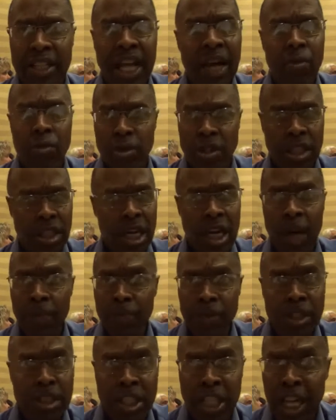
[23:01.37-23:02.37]
that was a
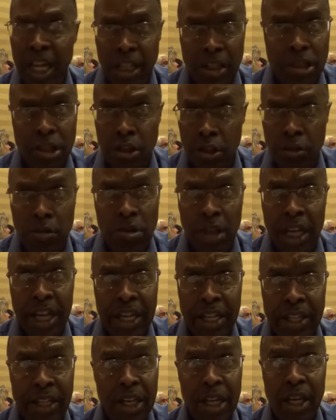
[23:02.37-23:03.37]
couple of seconds too
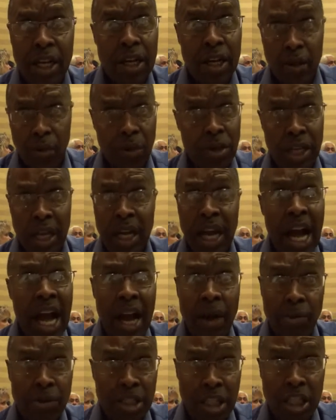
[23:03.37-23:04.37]
late when a
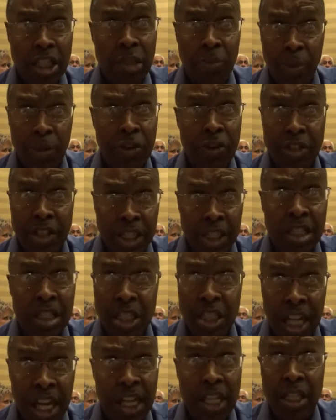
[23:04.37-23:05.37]
guy was experiencing
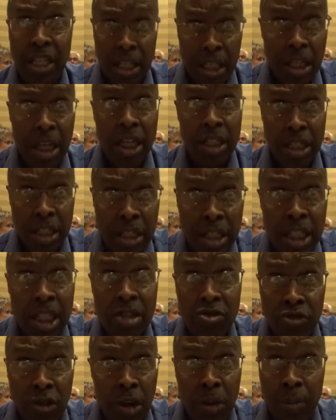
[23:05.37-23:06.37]
second concussion
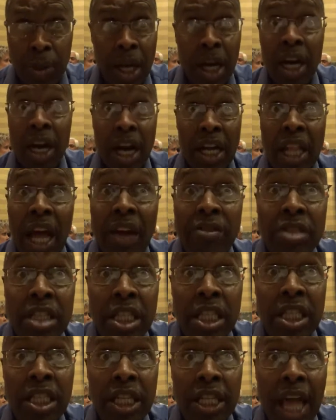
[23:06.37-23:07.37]
syndrome, and I've
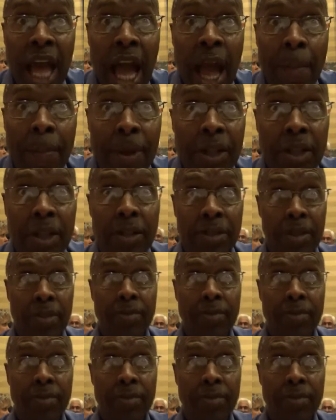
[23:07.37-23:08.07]
seen it happen.